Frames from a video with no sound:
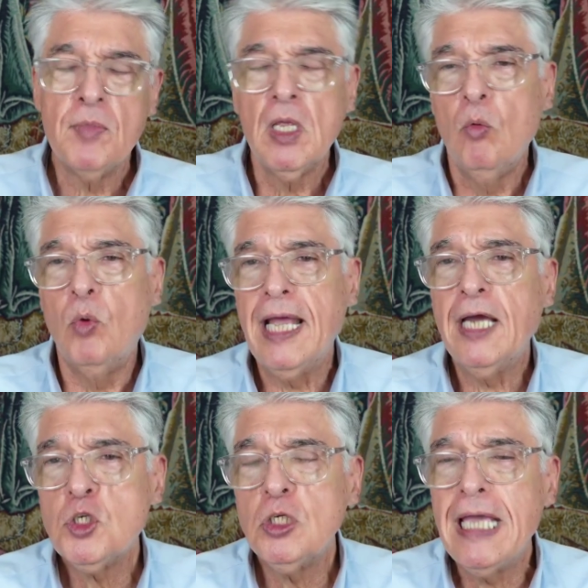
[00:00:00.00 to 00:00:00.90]
What
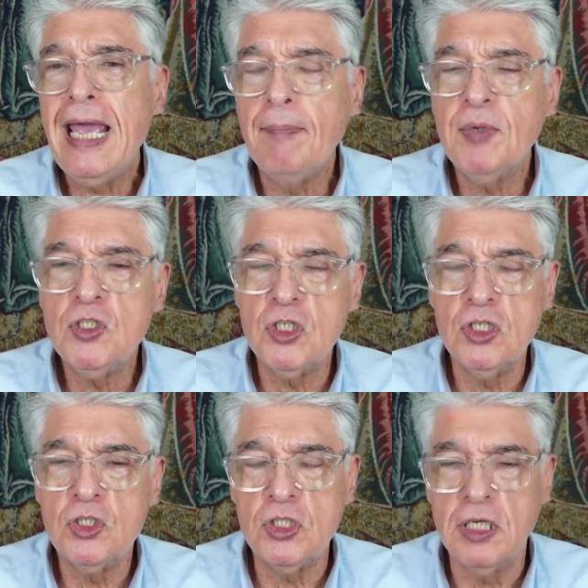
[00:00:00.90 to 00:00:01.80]
actually happens
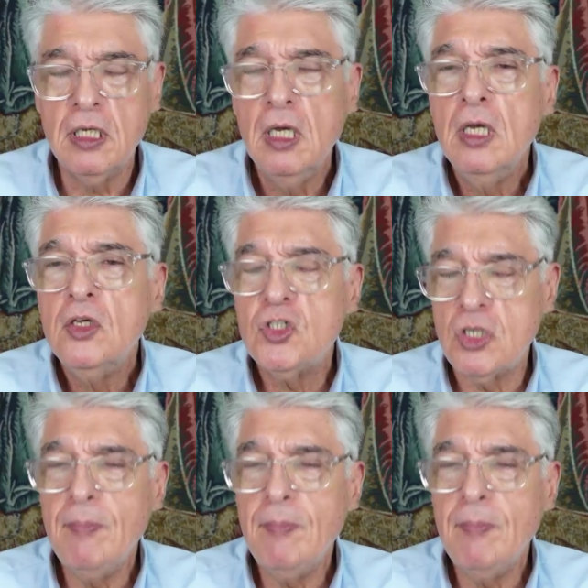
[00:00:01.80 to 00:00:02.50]
is that some